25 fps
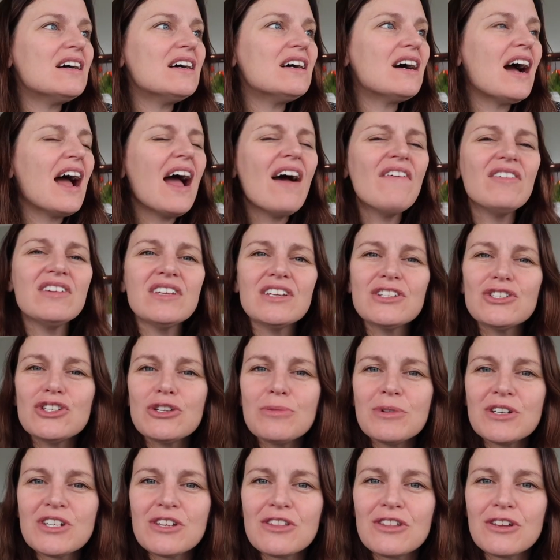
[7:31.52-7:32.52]
I haven't done too
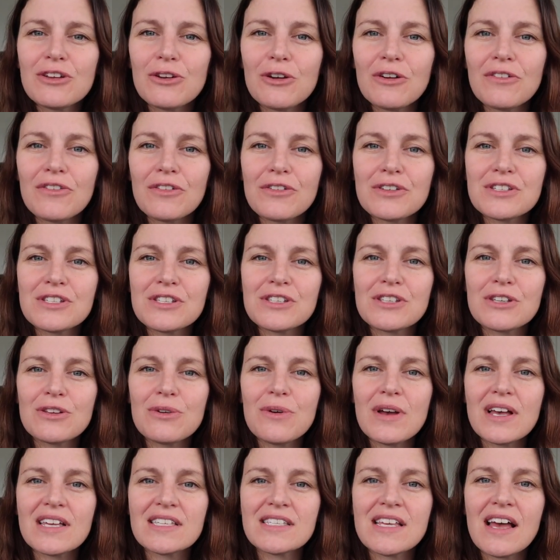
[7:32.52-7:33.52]
much of the Europe versus the
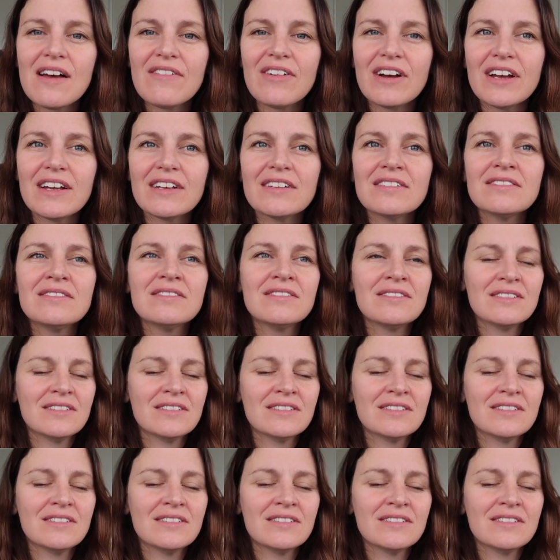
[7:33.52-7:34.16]
US, have I?